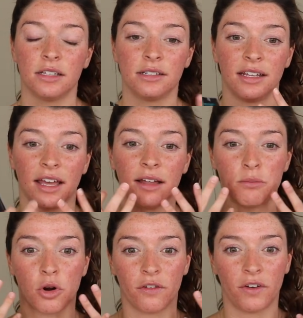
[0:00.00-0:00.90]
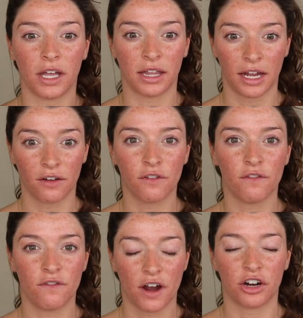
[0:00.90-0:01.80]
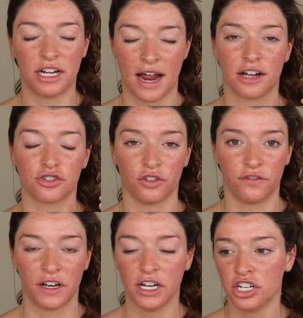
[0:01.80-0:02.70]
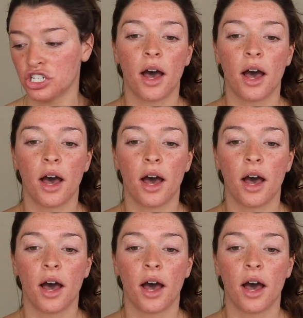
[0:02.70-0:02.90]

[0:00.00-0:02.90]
to get more of a like very natural finish.